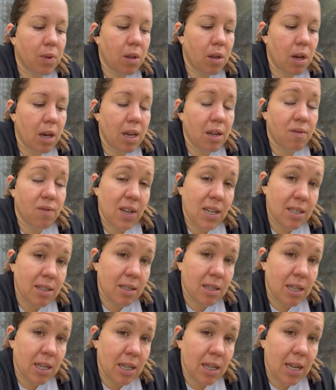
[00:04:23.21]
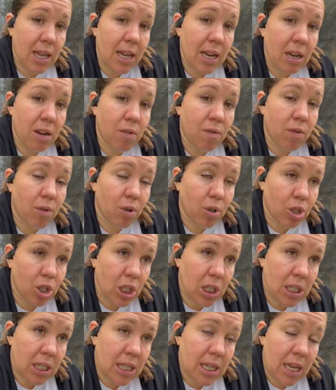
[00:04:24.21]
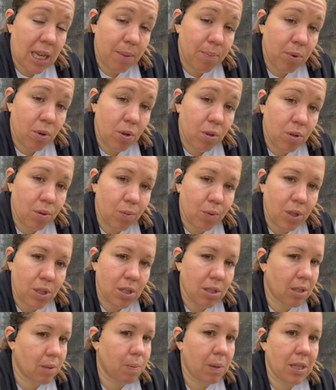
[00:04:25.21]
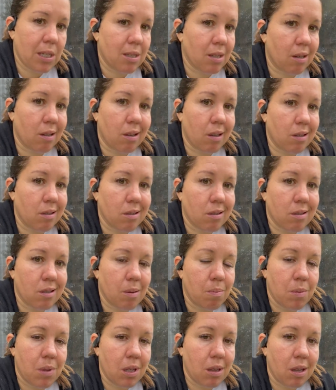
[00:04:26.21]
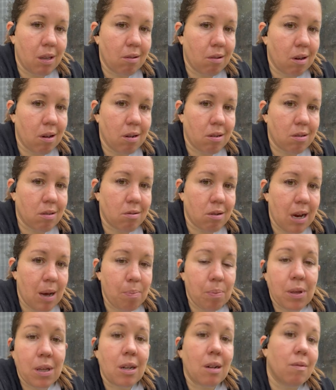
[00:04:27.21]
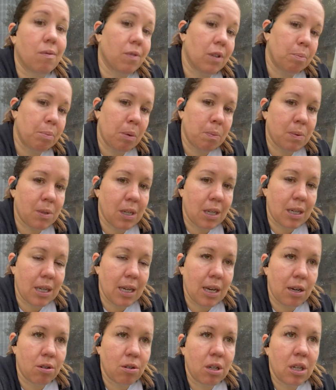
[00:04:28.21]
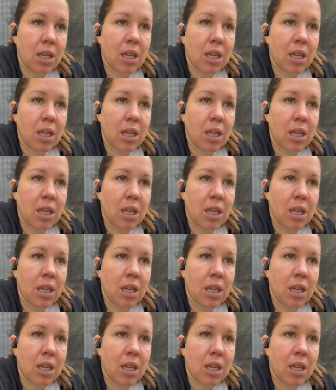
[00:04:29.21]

I invested in an inversion table, which is basically just something that you kind of strap in and flip upside down.